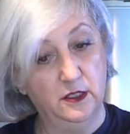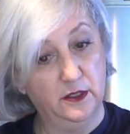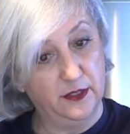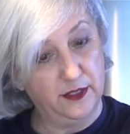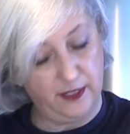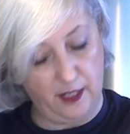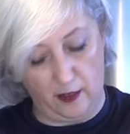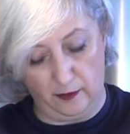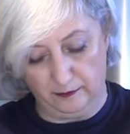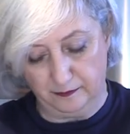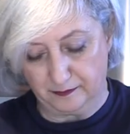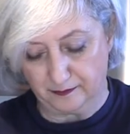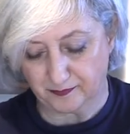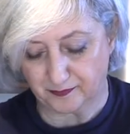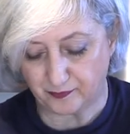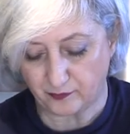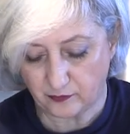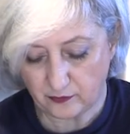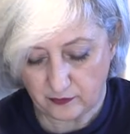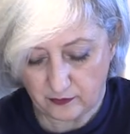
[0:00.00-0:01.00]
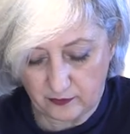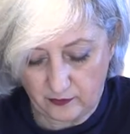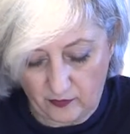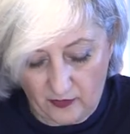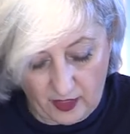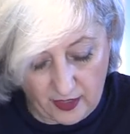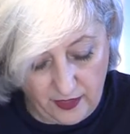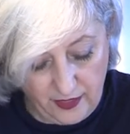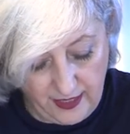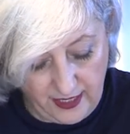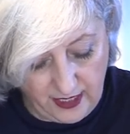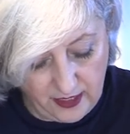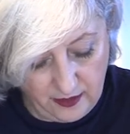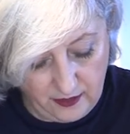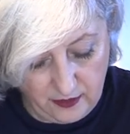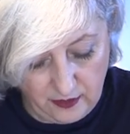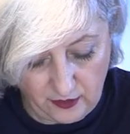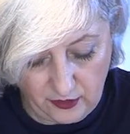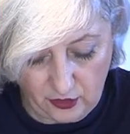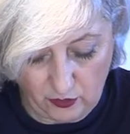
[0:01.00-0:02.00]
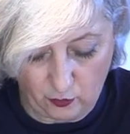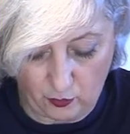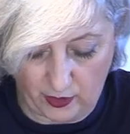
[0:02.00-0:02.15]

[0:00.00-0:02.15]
So, and then